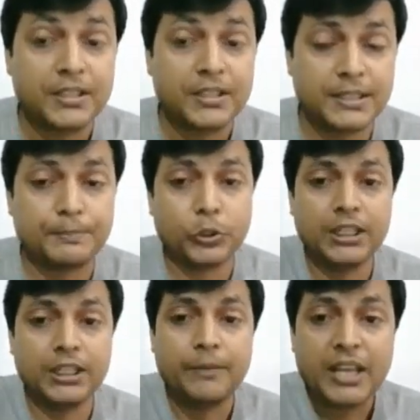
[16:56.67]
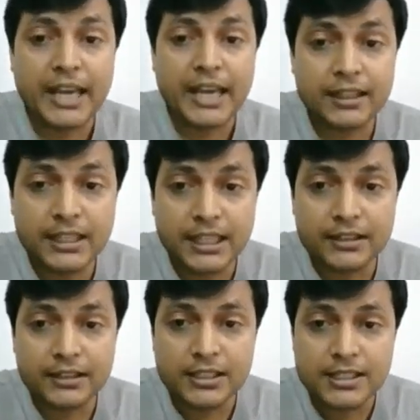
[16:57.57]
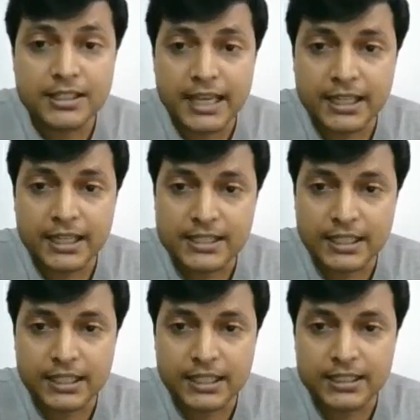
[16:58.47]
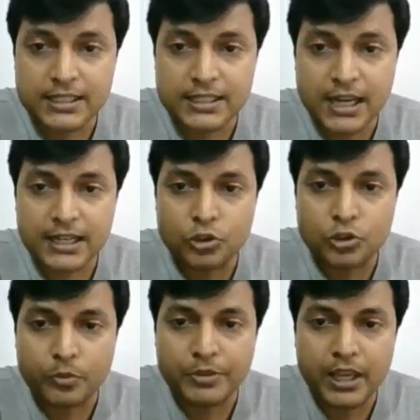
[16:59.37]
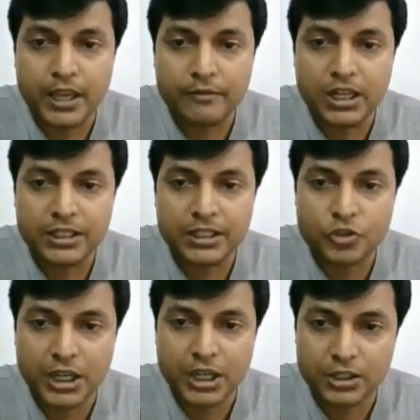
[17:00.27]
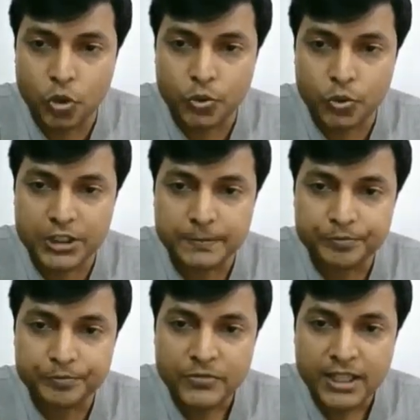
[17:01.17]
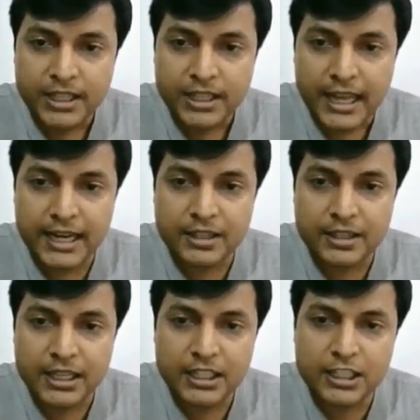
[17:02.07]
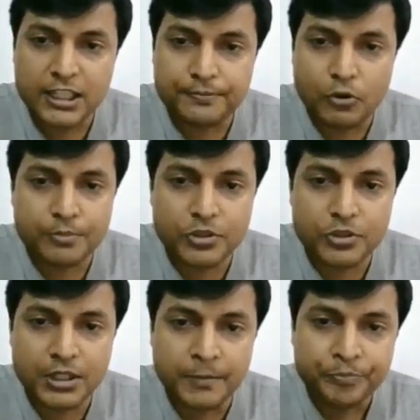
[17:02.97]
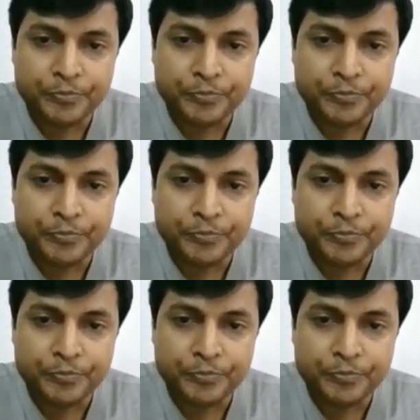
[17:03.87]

they are diploid, and then this egg cell starts to behave like zygote, and then it forms